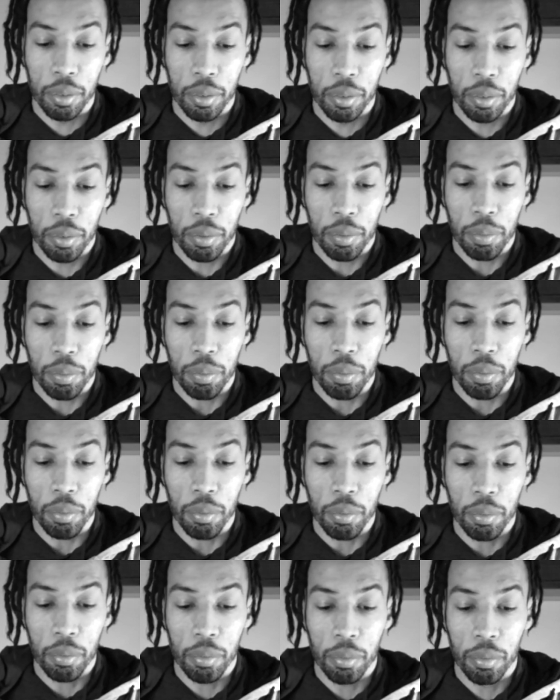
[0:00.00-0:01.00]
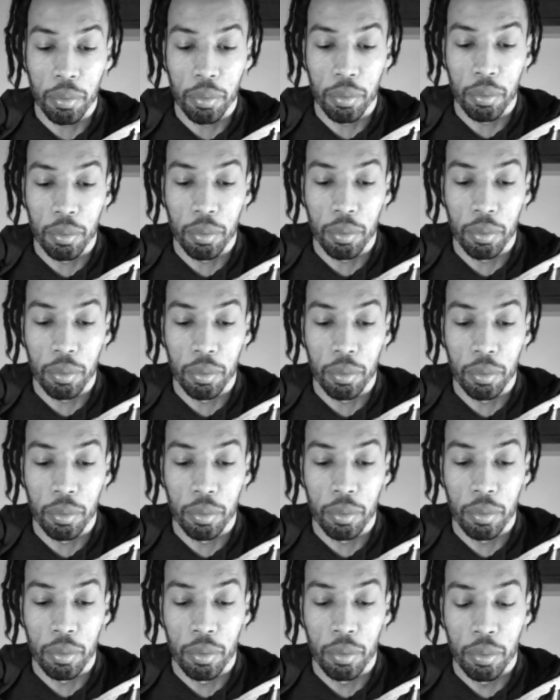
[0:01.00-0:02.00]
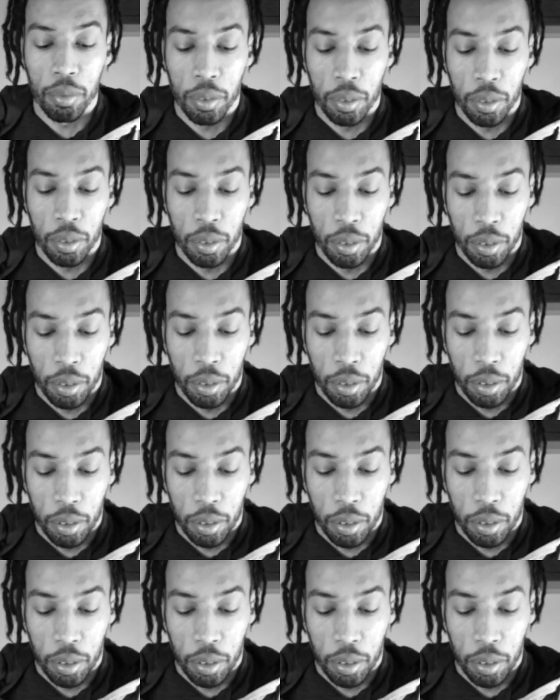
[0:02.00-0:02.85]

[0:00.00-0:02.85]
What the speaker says: No one is speaking in this clip.